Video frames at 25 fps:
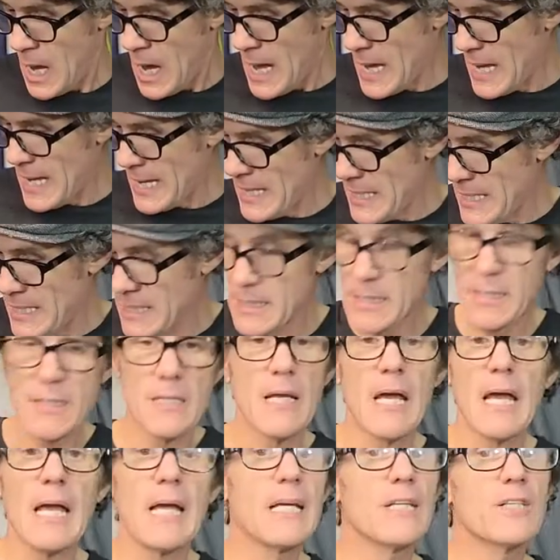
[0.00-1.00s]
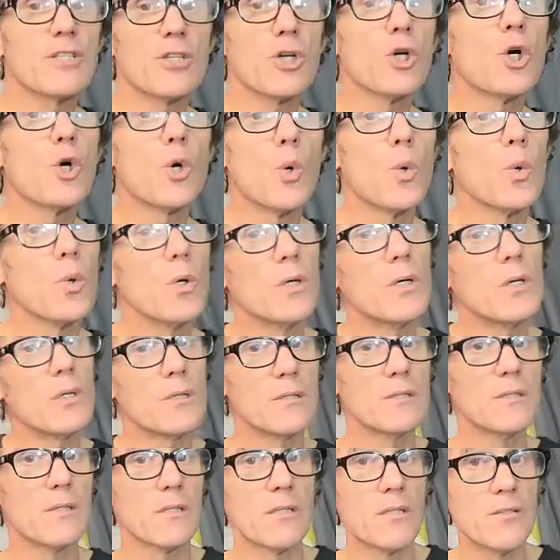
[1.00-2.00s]
is a decor
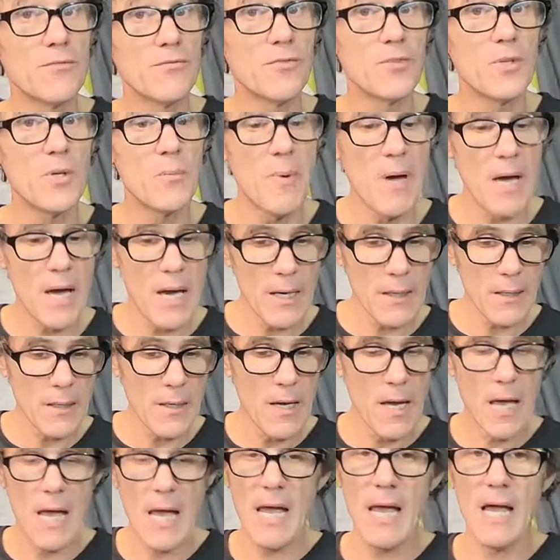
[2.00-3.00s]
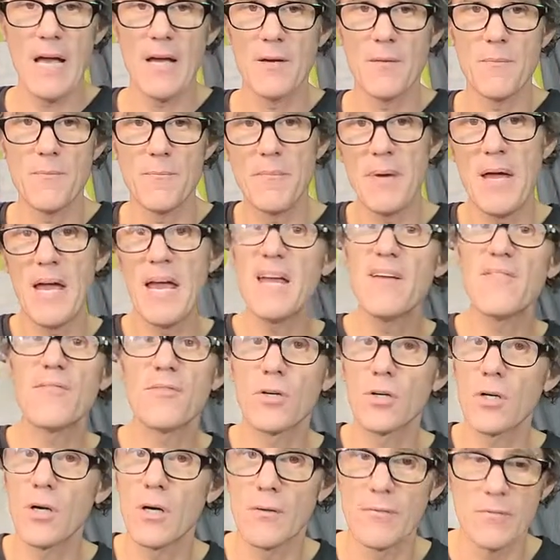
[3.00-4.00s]
delivery bag and
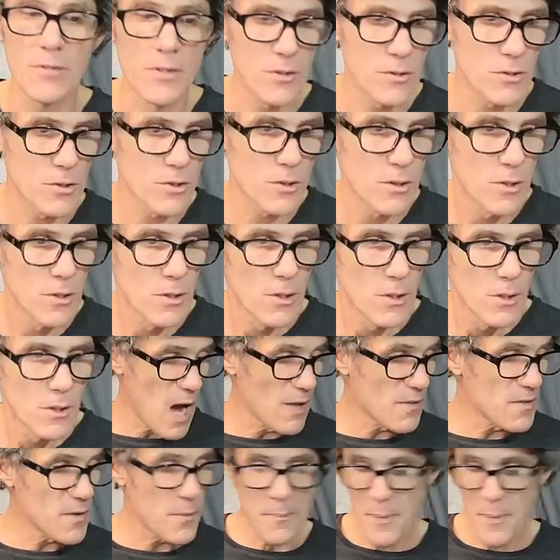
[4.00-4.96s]
paver covers. On the